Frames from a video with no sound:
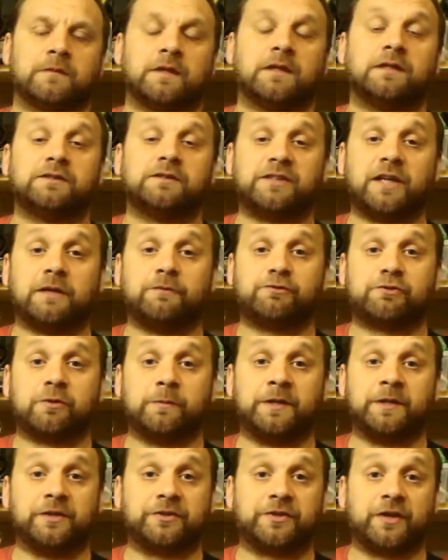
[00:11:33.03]

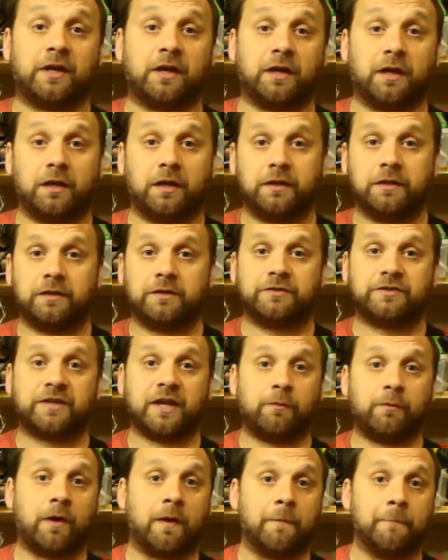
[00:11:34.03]
Self-strumming guitar,
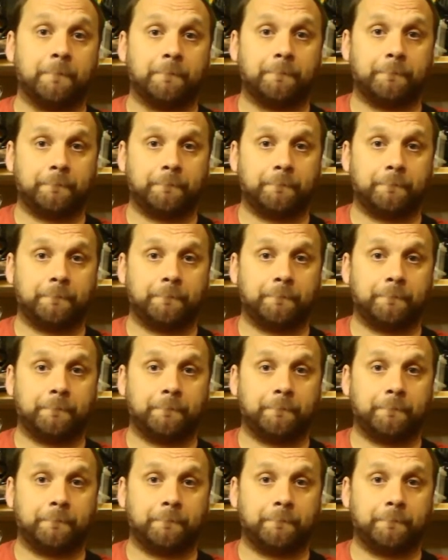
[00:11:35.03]
take 1.